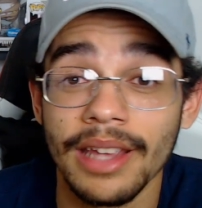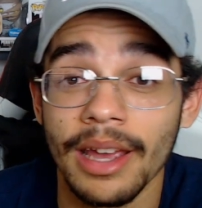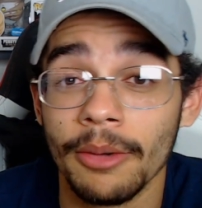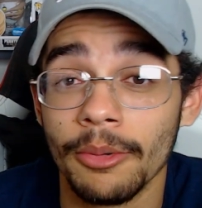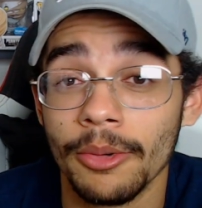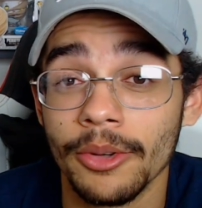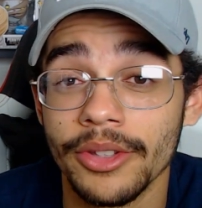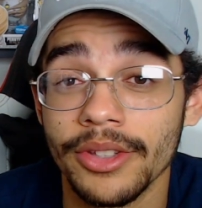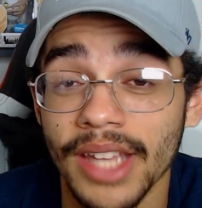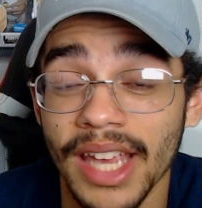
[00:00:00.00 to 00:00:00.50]
I
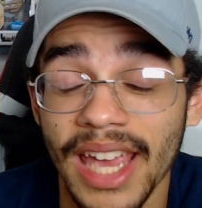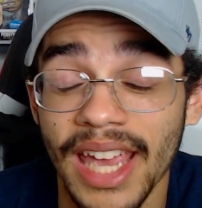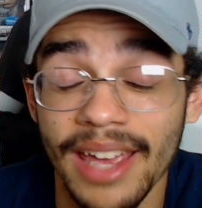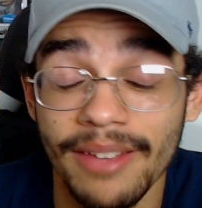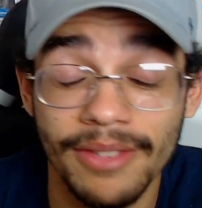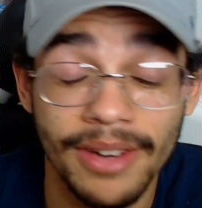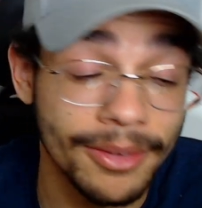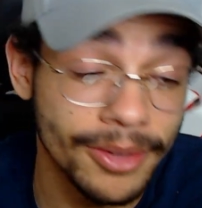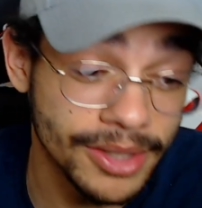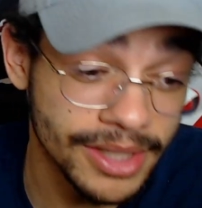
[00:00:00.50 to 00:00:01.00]
will say
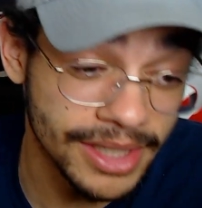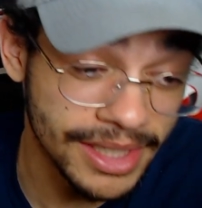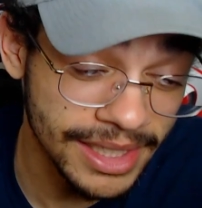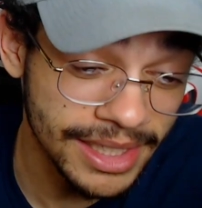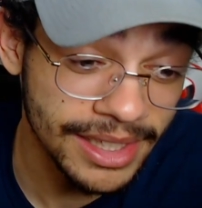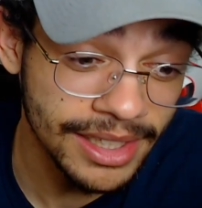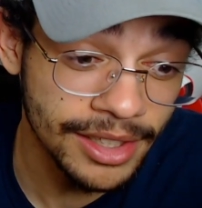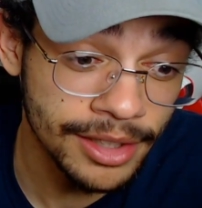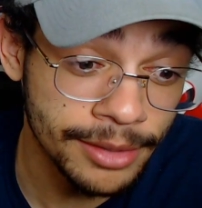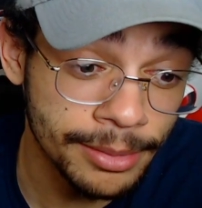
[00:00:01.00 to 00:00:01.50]
I've never
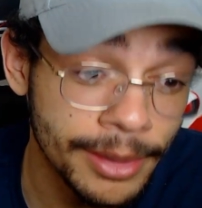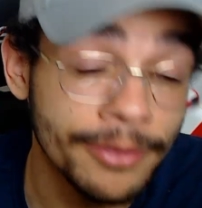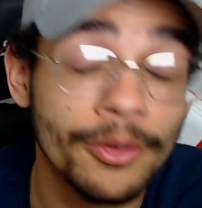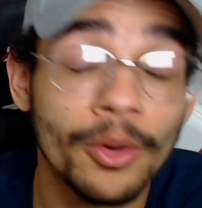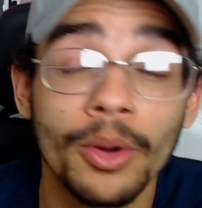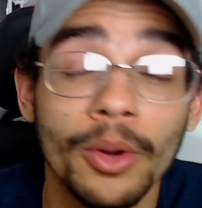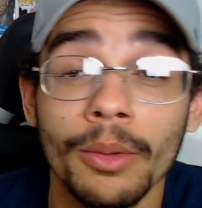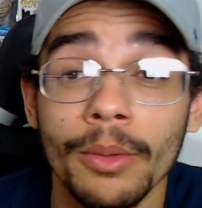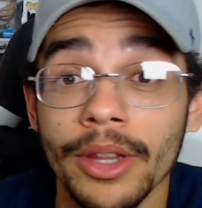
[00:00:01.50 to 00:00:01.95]
seen these before.